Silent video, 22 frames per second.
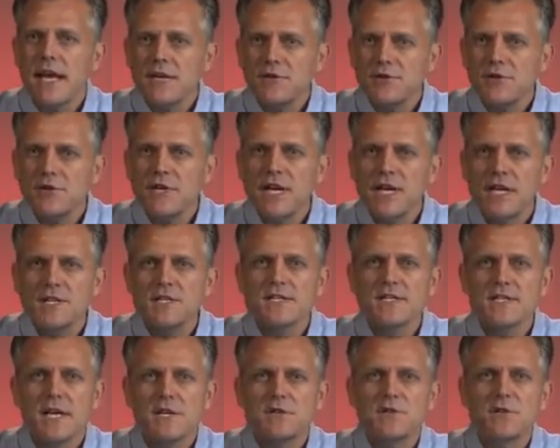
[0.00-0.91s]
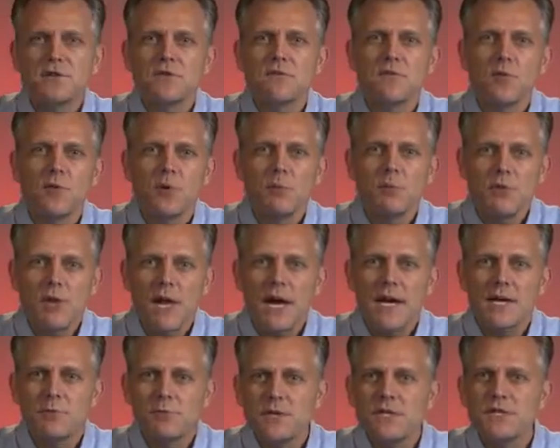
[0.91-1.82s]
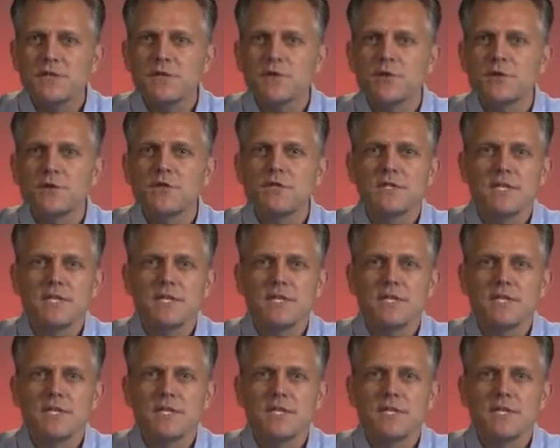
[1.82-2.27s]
Education Center for Applied Research